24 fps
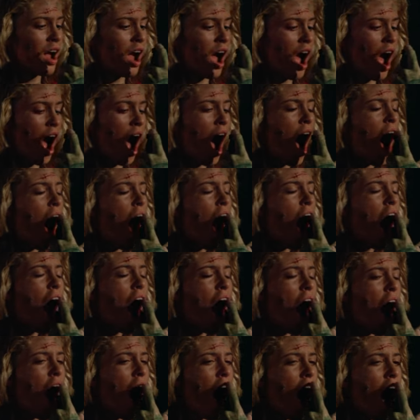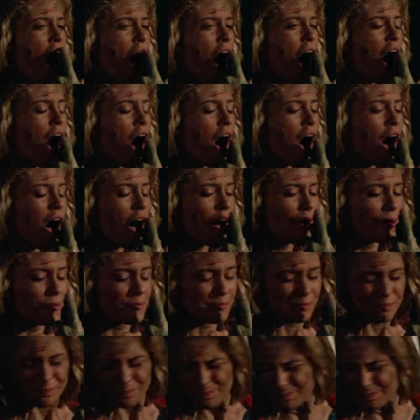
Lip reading: her a few squirts of his much needed minty